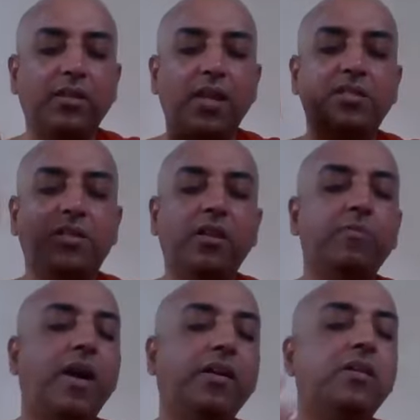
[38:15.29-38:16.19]
external
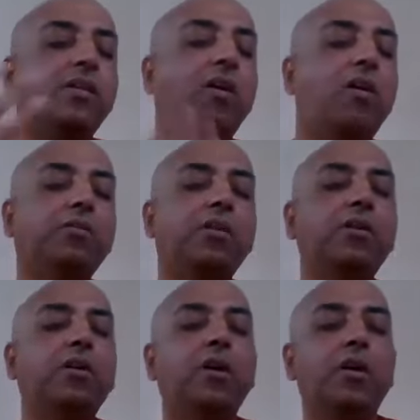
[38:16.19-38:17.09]
matter, or
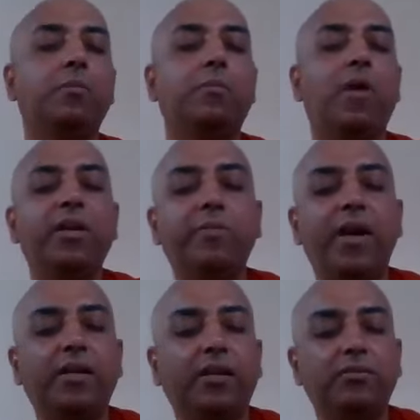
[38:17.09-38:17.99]
the body
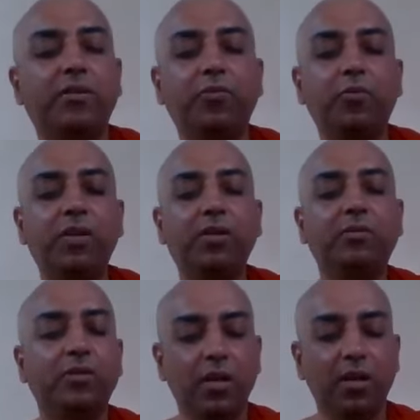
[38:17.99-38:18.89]
matter, the
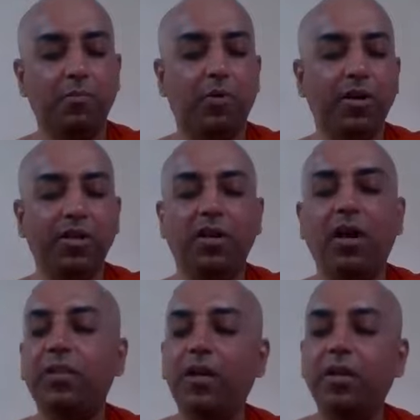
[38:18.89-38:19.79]
human body,
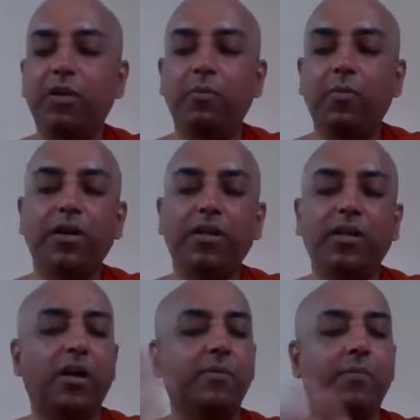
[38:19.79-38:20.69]
or the animal body,
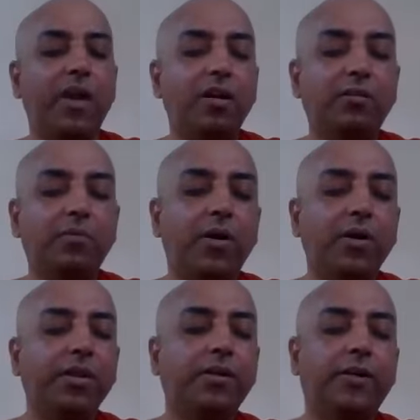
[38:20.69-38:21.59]
or the plant
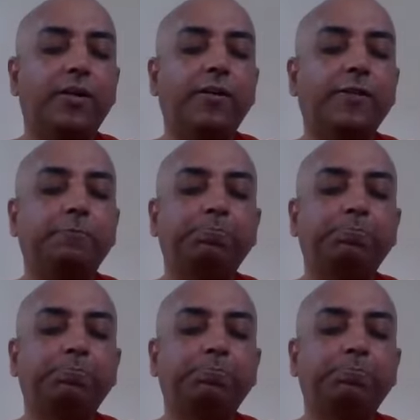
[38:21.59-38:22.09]
body, or